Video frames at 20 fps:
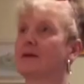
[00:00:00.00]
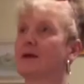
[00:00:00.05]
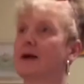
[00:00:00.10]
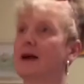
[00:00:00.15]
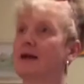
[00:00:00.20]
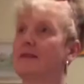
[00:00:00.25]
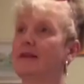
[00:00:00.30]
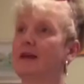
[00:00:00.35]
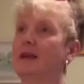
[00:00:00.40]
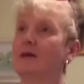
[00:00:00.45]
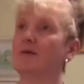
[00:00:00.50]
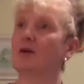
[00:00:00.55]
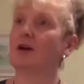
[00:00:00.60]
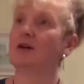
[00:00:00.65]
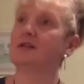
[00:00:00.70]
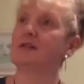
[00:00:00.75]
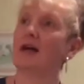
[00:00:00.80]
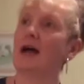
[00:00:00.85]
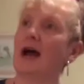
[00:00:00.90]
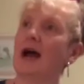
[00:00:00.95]
And then I'm going
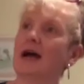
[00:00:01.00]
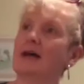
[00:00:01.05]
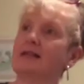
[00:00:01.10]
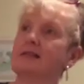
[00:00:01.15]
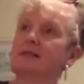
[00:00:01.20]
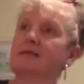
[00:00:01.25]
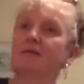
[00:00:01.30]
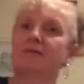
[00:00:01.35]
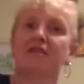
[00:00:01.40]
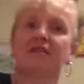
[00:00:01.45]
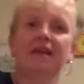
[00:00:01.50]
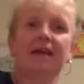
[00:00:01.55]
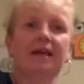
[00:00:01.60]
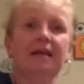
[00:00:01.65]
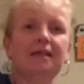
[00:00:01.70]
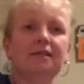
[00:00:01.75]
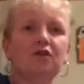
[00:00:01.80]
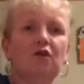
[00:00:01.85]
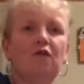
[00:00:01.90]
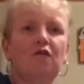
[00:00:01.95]
to add some
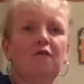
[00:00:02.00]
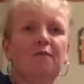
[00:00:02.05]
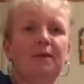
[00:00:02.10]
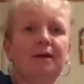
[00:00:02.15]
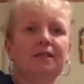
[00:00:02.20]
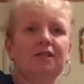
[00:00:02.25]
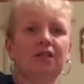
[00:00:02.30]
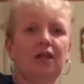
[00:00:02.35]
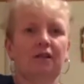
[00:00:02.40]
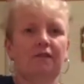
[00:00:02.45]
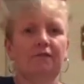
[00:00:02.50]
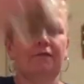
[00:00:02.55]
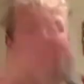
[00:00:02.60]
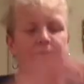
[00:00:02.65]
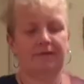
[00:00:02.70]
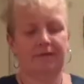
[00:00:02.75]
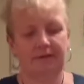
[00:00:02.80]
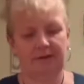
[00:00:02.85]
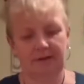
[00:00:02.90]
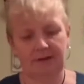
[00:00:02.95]
things off my shelf.
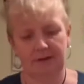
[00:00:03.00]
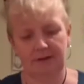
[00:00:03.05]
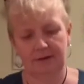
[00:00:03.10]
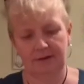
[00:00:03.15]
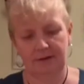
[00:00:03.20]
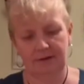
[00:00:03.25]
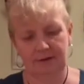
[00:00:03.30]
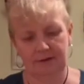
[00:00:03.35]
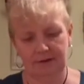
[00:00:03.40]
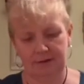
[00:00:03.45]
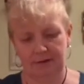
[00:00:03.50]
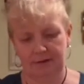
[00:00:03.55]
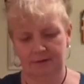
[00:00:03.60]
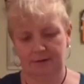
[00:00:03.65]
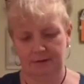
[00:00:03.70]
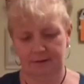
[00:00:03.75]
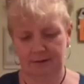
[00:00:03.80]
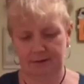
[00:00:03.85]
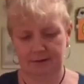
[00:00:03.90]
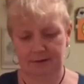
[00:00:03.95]

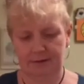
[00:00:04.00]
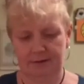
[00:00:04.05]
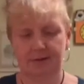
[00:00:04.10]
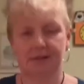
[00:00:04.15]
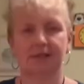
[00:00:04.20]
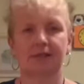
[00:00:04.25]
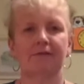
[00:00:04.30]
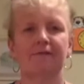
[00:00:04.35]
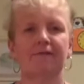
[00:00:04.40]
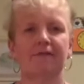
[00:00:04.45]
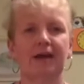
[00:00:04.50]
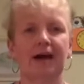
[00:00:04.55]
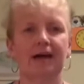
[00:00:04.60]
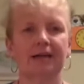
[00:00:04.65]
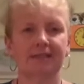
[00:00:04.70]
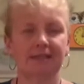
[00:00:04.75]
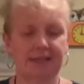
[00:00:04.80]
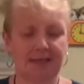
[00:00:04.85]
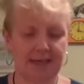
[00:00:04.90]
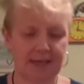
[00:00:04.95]
Sunflower
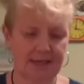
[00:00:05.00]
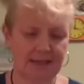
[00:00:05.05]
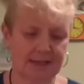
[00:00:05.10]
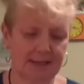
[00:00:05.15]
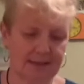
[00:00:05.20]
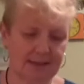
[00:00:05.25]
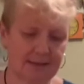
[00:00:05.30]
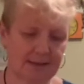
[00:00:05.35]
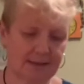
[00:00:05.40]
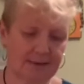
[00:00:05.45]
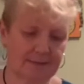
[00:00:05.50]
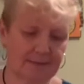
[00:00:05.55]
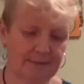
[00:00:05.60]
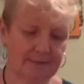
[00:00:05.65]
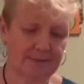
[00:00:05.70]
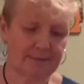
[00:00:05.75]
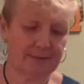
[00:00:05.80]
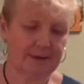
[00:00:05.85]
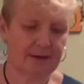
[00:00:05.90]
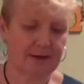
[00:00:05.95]
seeds.
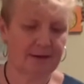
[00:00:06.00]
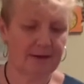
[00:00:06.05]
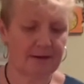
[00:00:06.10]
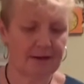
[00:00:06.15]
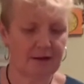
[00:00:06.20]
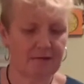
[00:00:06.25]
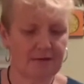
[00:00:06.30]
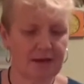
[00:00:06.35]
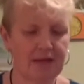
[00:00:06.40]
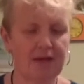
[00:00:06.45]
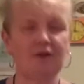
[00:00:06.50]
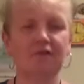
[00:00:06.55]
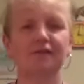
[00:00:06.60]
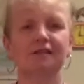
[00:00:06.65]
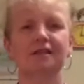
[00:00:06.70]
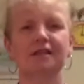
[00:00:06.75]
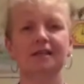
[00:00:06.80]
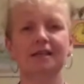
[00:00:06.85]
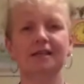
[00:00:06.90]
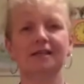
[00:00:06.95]
No, they're not.
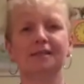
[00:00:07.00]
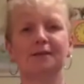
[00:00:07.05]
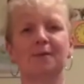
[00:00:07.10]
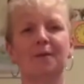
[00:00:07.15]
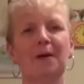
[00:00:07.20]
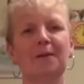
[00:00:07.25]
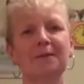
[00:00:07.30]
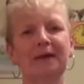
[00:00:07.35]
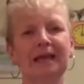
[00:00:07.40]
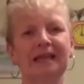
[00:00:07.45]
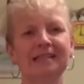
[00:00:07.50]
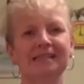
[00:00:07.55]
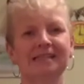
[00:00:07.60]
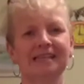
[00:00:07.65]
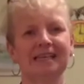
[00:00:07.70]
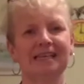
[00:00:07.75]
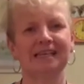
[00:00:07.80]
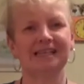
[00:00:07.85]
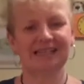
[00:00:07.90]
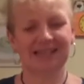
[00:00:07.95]
These are pumpkin
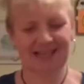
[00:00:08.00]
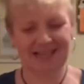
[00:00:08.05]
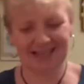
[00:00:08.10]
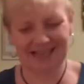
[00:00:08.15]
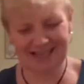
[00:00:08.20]
seeds.